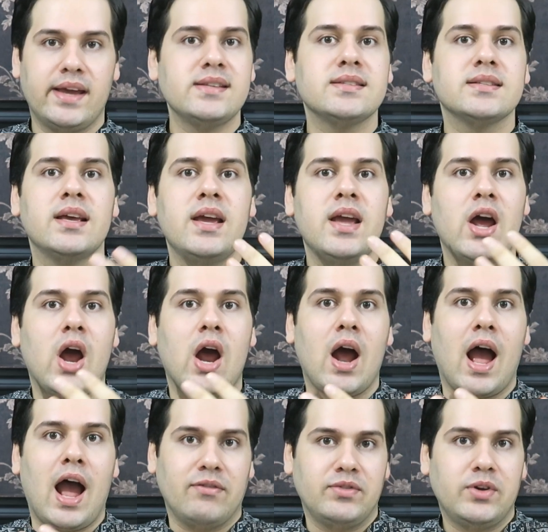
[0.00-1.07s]
is,
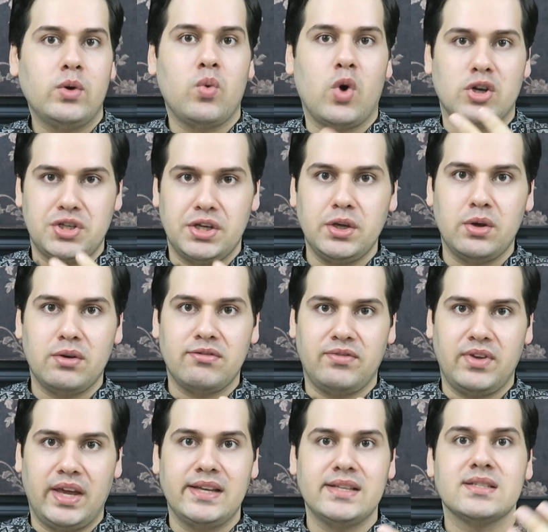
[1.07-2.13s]
after washing your
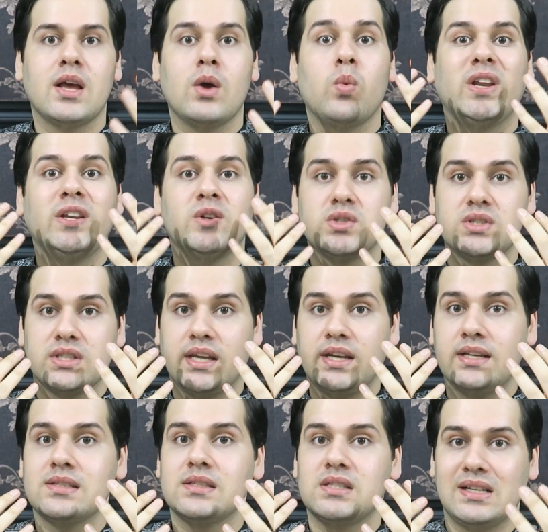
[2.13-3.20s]
face, when your
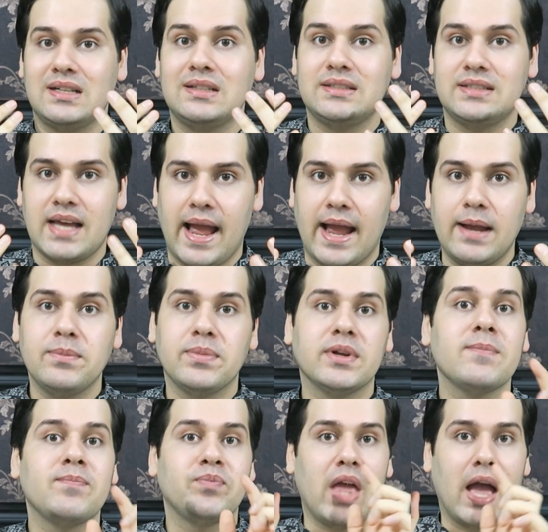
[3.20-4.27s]
skin is still
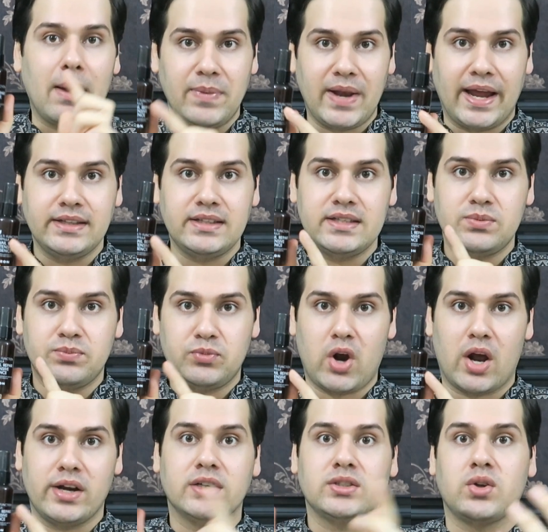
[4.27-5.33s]
damp, apply this
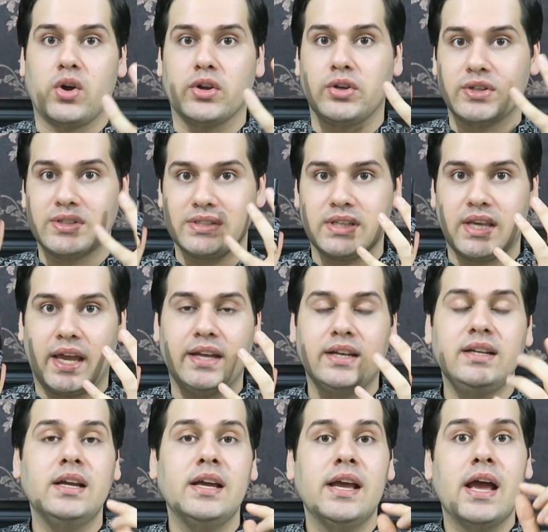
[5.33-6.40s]
product on your
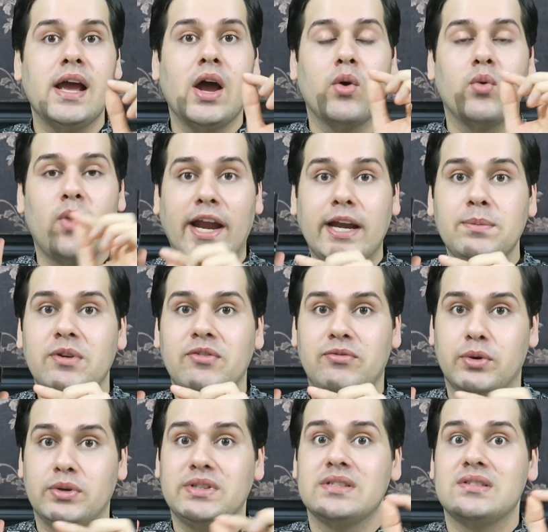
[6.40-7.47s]
skin. Right
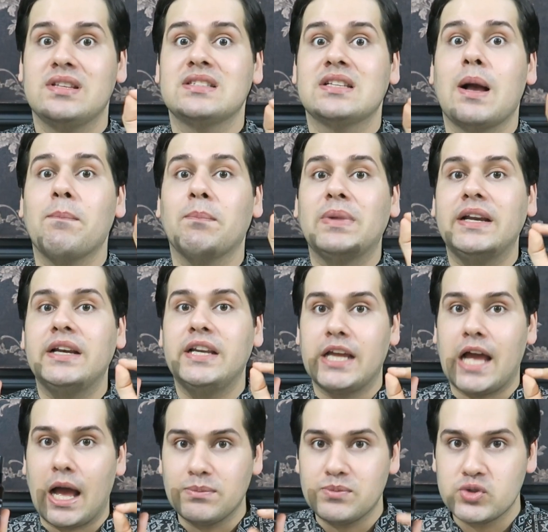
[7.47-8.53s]
before this is
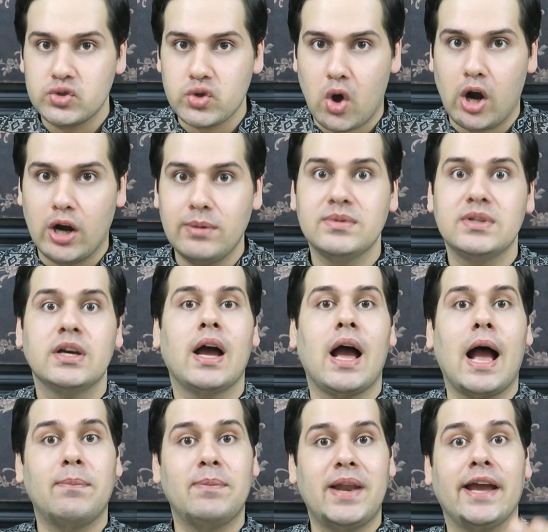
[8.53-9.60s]
completely absorbed,
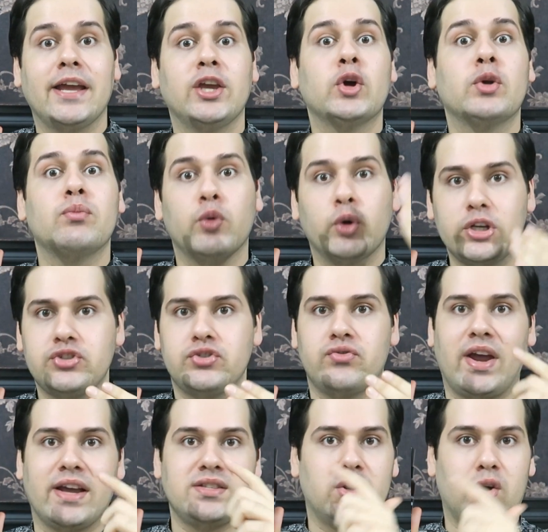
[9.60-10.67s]
apply your
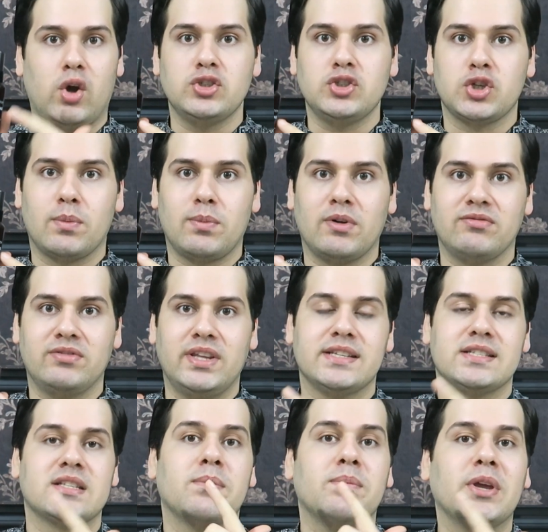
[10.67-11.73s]
moisturizer on top of
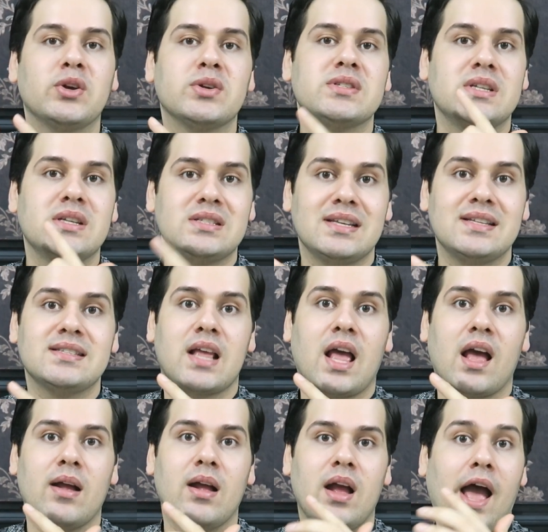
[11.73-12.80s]
this. Because this is
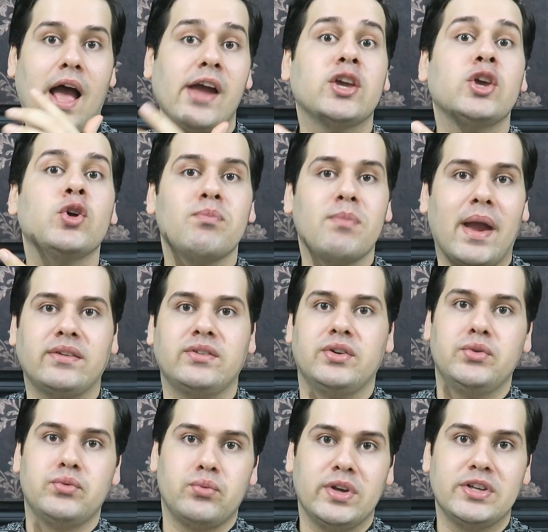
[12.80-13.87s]
a
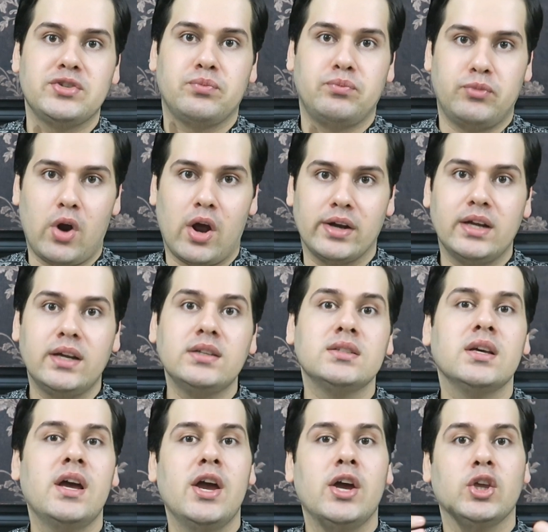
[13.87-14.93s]
humectant rich
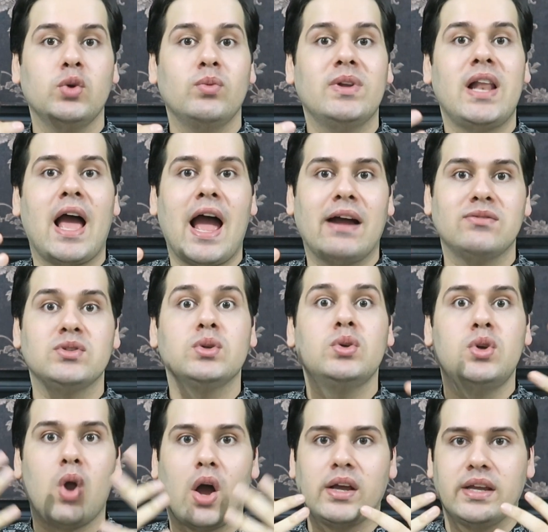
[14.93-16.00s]
product, you will have to
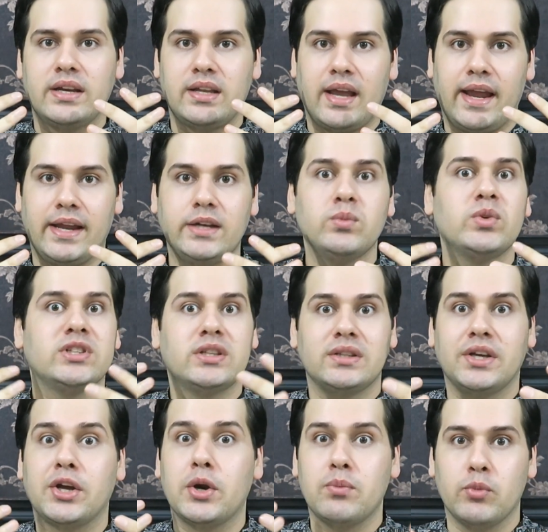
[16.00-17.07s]
lock it in with a
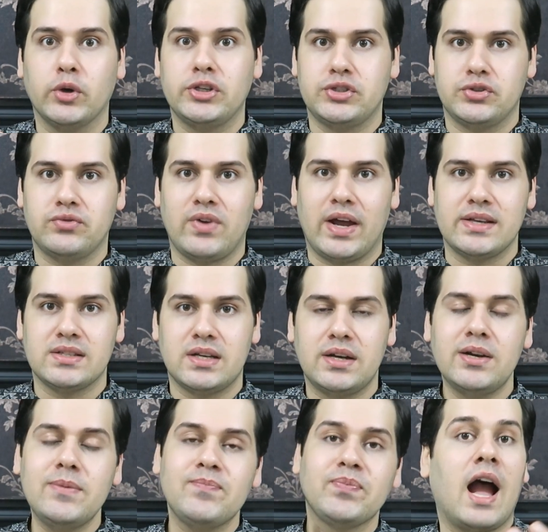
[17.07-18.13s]
thicker
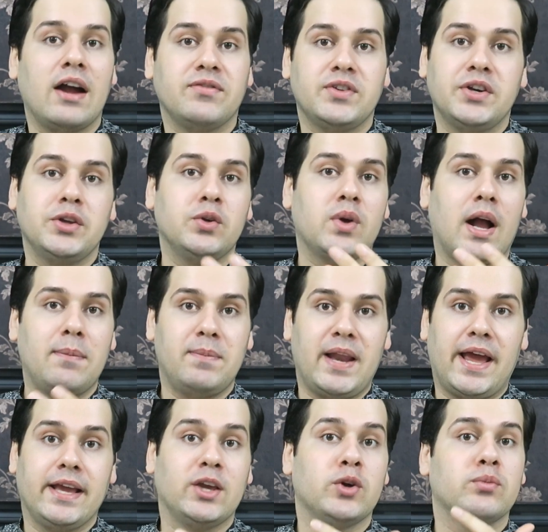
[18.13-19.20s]
moisturizer. After you
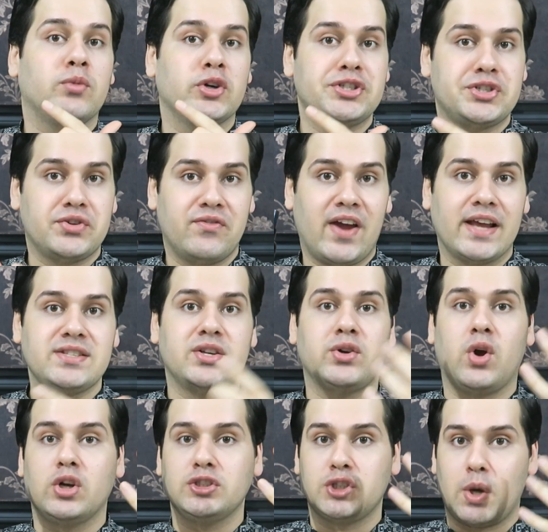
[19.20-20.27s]
apply your
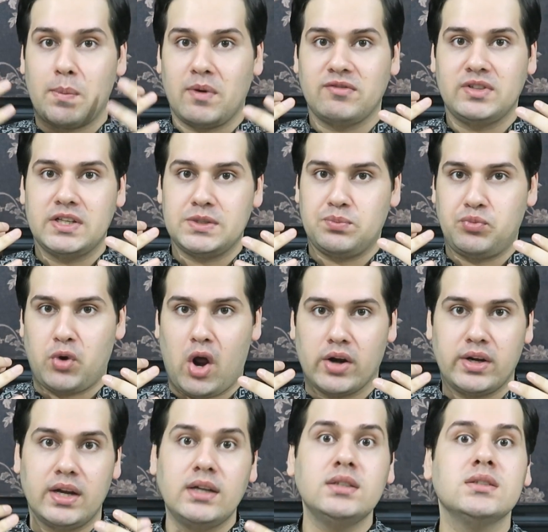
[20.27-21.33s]
moisturizer on top of this
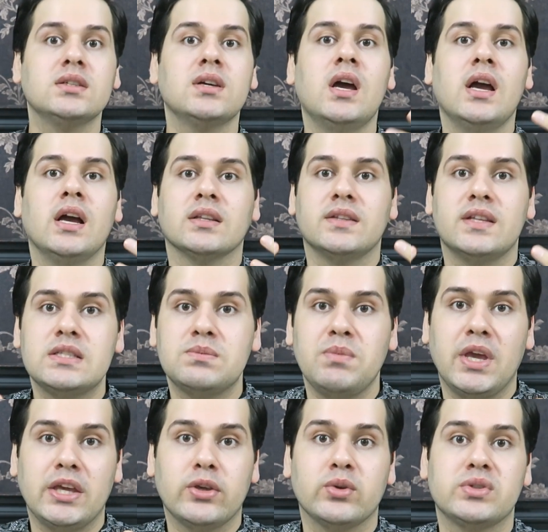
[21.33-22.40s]
product, this
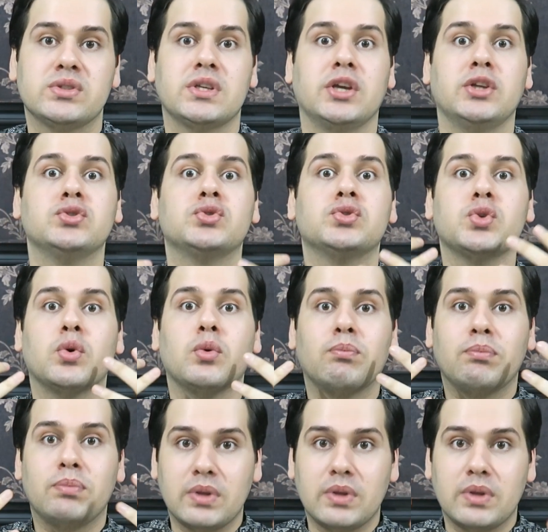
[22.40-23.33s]
makes your skin so